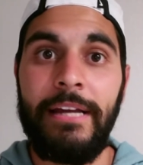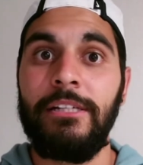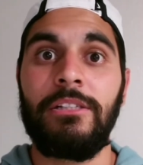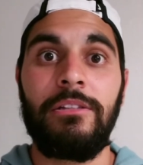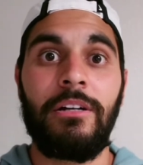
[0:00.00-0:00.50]
it
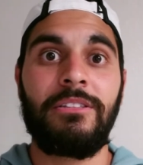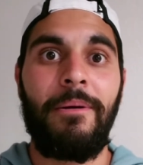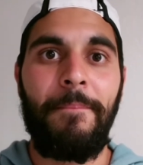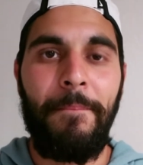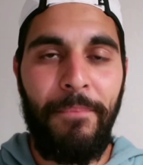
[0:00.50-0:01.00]
just
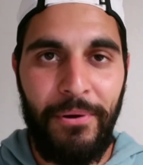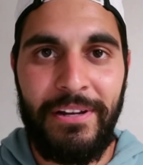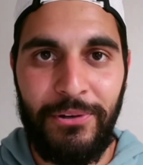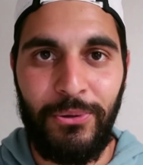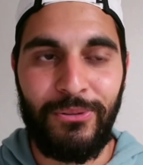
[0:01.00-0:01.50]
looked
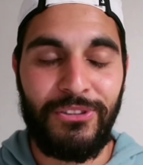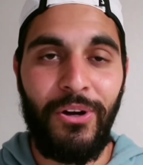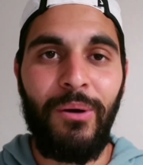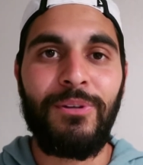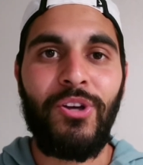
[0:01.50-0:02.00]
pretty cool.
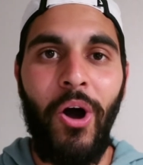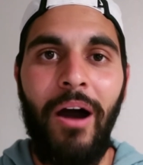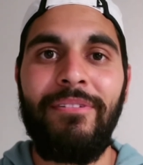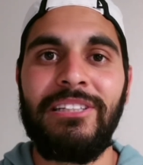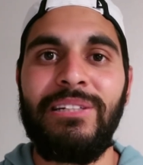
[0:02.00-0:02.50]
So it was
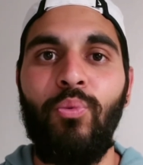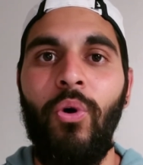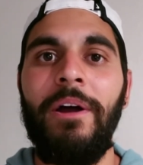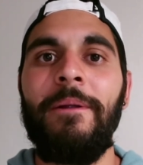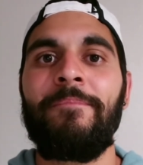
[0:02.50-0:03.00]
obviously
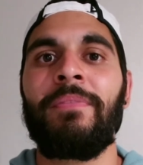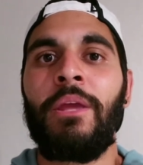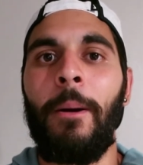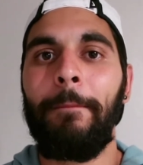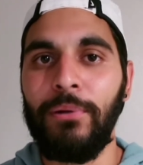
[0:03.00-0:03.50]
one
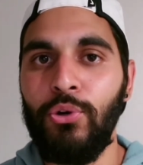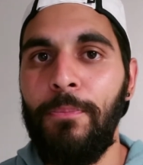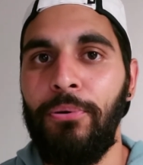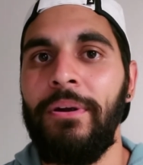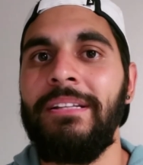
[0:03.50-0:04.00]

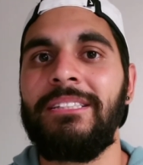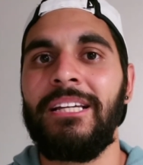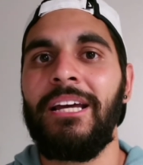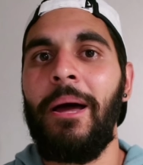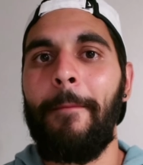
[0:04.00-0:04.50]
blueprint,
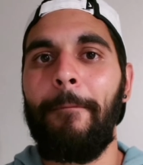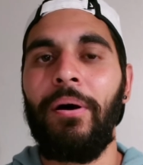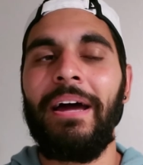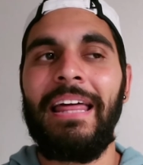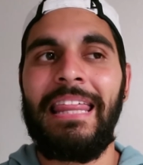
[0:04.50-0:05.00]

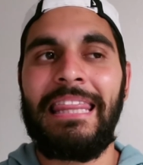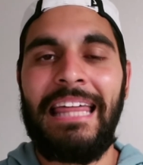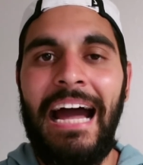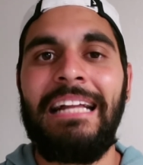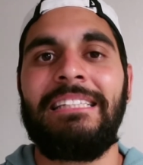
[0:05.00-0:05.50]
but
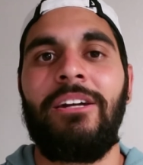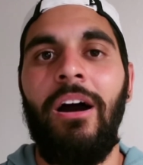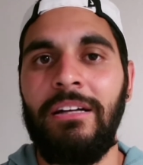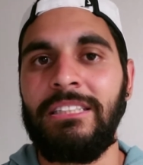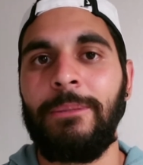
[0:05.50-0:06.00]
that
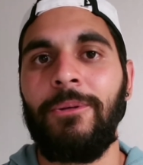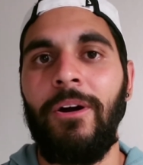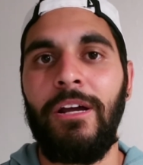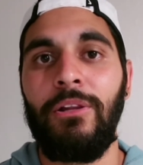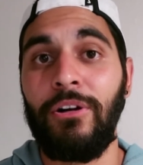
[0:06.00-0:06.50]
concept
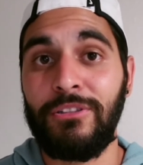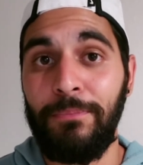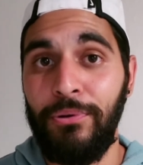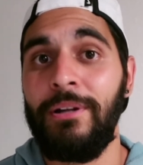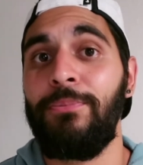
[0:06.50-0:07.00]
art looked
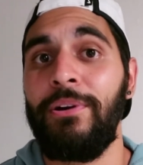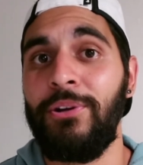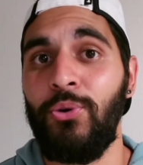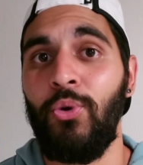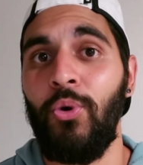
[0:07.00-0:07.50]

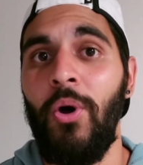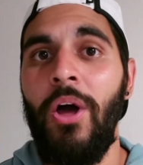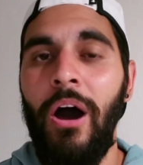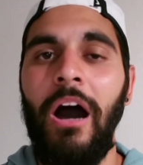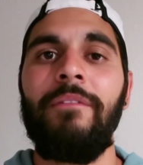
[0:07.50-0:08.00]
pretty cool.
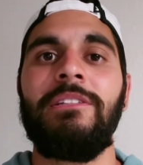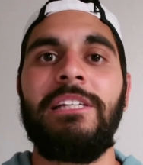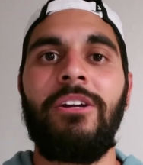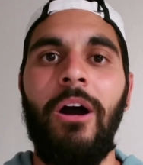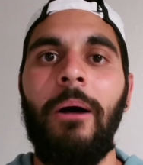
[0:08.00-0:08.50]

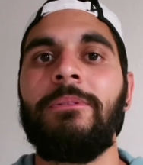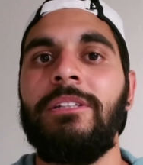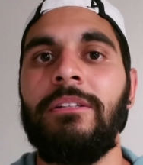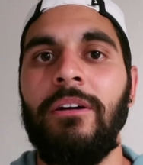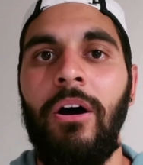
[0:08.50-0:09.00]
Obviously
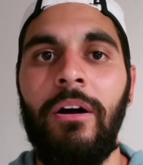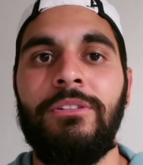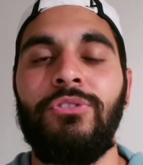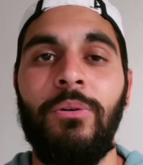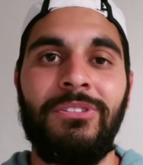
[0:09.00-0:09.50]
concept
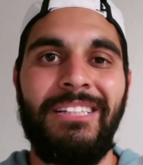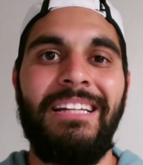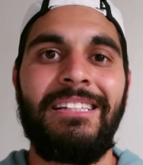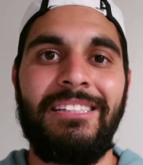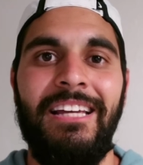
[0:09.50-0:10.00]
arts don't stay
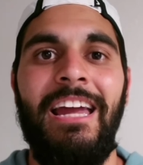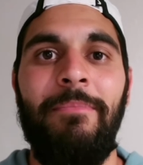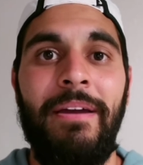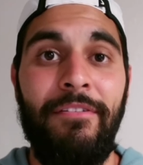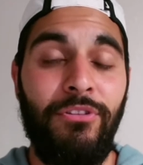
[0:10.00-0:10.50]
the
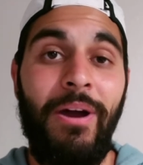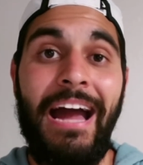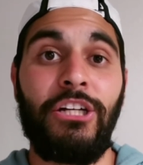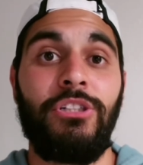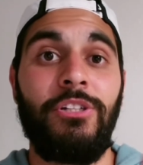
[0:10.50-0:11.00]
same if they're
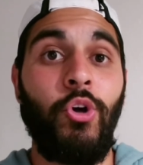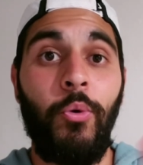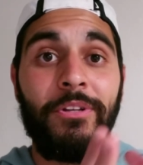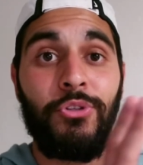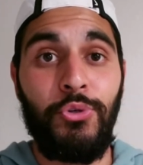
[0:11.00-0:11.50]
actually
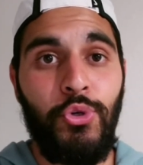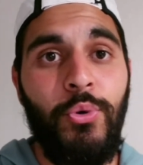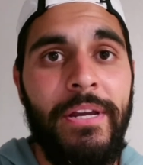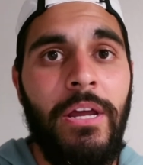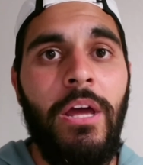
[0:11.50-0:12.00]
going to do
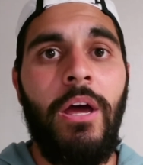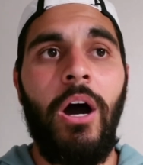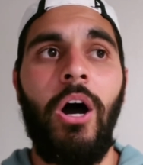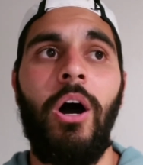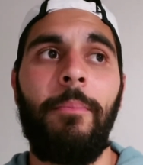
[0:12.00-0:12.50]
it,
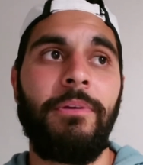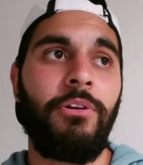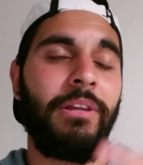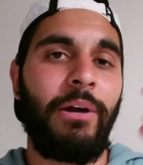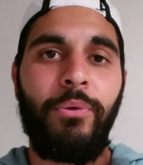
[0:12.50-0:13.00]
you
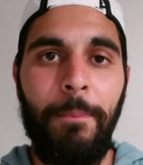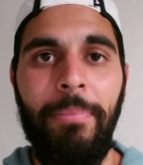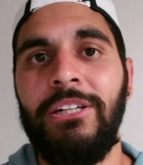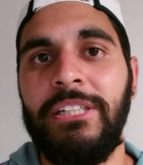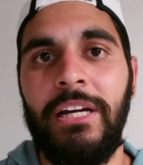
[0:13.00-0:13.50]
know, like with
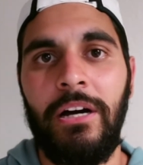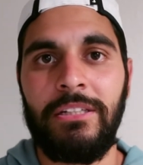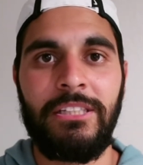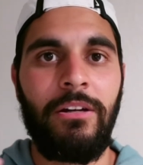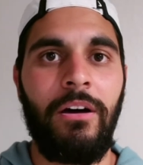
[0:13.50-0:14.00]
budget
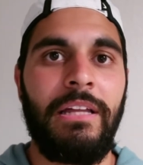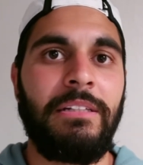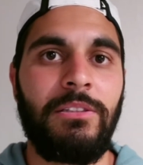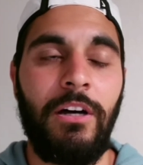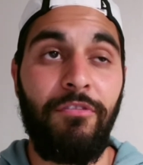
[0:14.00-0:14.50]
cuts and all
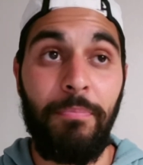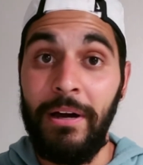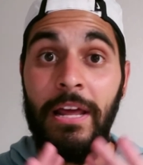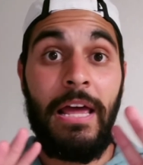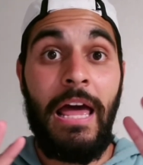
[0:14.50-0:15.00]
that stuff,
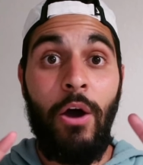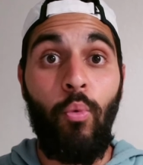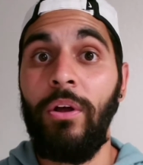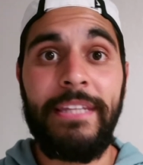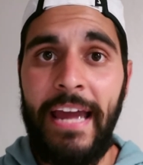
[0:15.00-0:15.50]
but
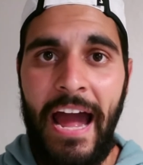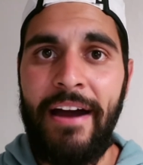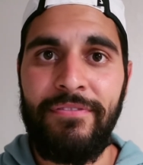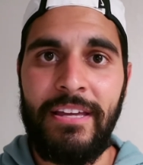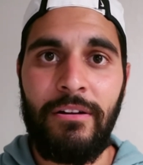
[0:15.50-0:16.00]
what they
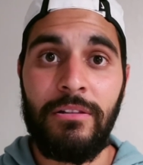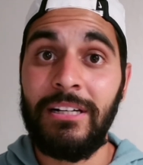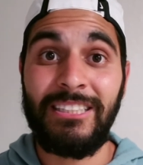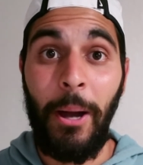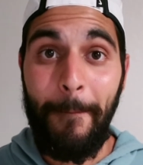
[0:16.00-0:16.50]
have there
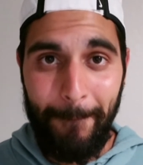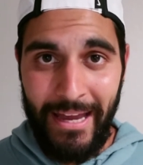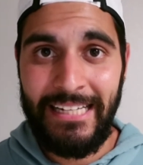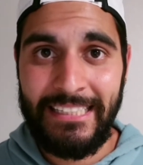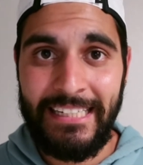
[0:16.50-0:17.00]
looks
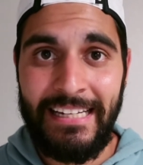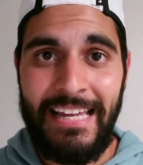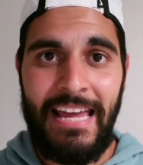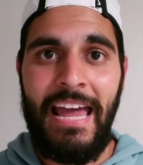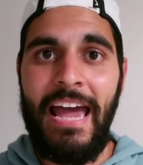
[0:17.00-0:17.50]

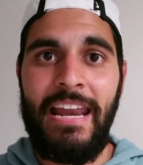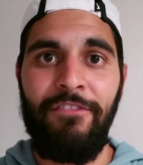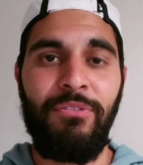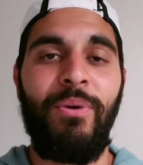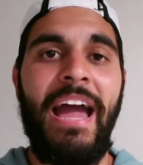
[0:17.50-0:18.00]
amazing. And
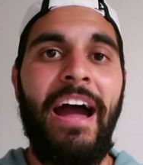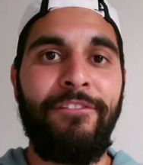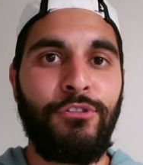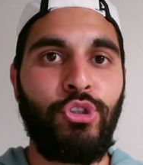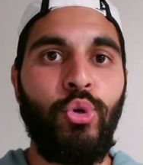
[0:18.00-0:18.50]
if we
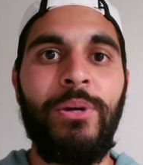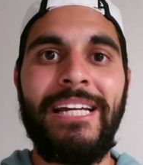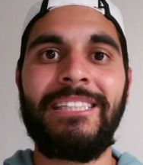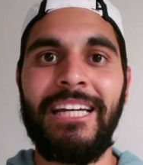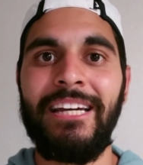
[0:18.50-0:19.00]
have 2
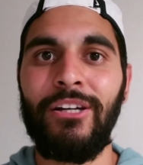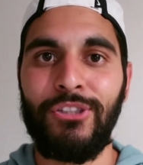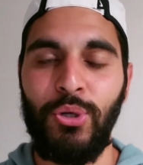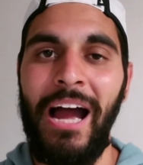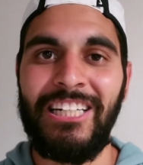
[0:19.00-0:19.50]
e-ticket
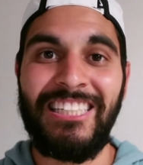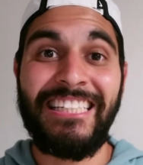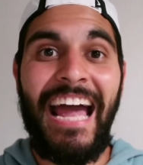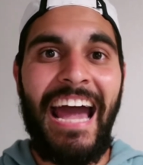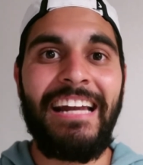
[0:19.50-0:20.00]
attractions
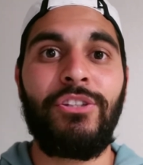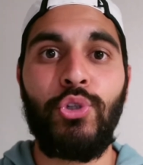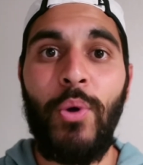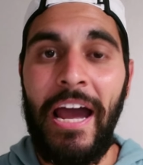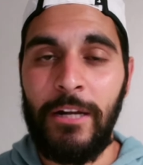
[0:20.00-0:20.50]
added
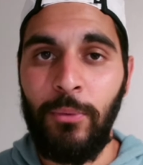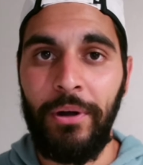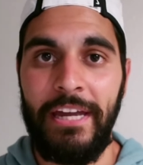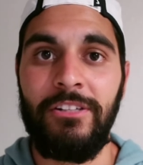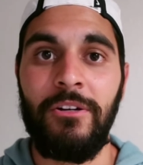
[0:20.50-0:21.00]
to Animal
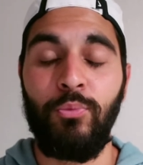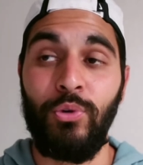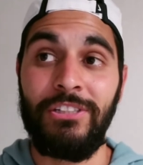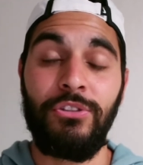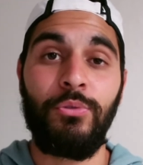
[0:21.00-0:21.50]
Kingdom
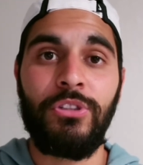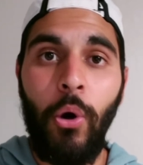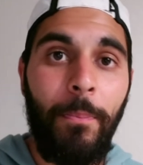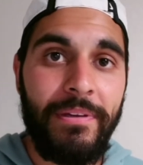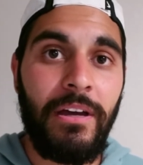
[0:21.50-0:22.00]
with
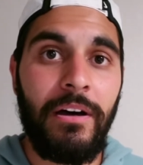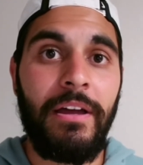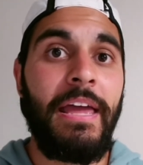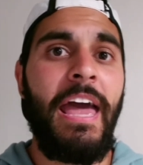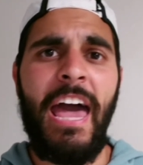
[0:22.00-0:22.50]

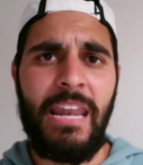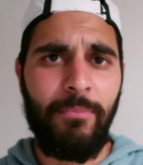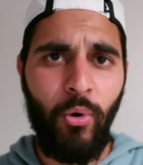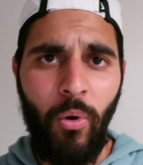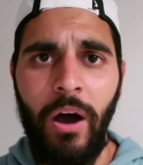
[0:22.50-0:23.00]
Zootopia and
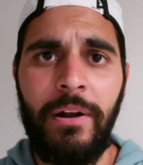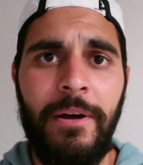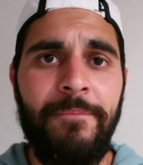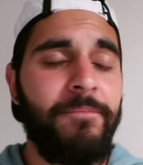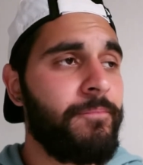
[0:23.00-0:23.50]

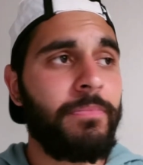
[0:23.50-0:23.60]
Moana,